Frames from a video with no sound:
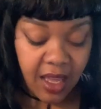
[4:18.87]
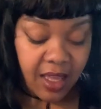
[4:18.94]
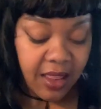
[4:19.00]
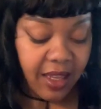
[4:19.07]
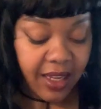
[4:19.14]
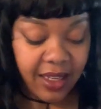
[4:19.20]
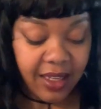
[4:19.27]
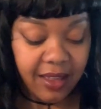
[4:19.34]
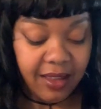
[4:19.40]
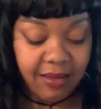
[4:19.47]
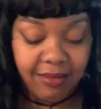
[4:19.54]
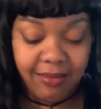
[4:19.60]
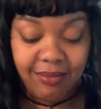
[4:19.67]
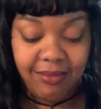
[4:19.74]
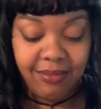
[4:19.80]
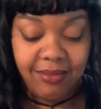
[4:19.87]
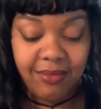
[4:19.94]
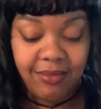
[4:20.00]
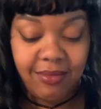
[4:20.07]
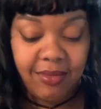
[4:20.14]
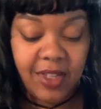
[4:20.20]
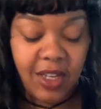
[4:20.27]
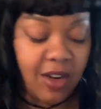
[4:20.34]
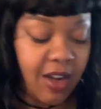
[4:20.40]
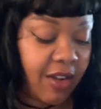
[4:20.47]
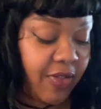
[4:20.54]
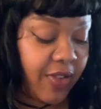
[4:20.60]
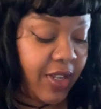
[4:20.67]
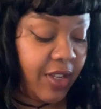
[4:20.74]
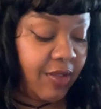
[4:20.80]
They're
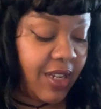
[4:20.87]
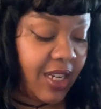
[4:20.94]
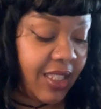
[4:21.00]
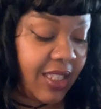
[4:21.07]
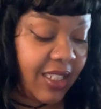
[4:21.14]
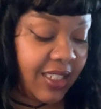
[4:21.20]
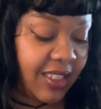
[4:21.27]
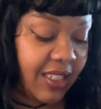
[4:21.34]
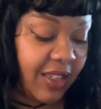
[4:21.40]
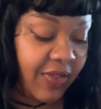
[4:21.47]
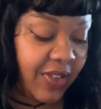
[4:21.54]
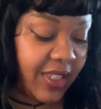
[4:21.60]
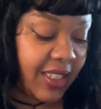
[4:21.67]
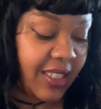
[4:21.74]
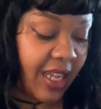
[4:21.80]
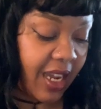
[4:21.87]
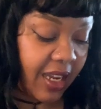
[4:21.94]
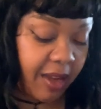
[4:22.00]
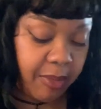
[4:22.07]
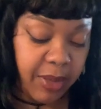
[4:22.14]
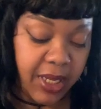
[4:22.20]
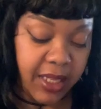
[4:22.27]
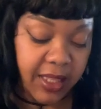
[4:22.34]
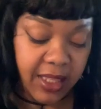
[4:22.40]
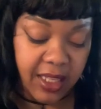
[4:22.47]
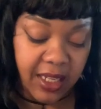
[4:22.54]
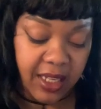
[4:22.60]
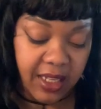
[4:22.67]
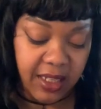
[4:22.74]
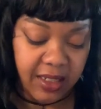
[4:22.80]
offering you nothing as if it's like a big
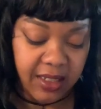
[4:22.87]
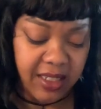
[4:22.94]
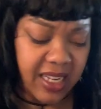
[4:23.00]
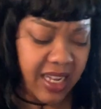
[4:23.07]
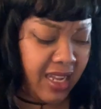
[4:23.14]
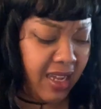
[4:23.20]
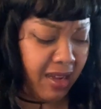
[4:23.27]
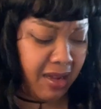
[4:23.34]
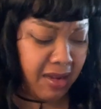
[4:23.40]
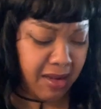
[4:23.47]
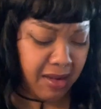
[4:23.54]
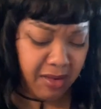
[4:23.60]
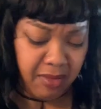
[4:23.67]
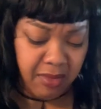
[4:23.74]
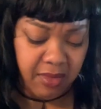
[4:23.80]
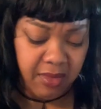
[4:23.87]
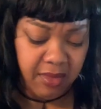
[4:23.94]
thing. Damn.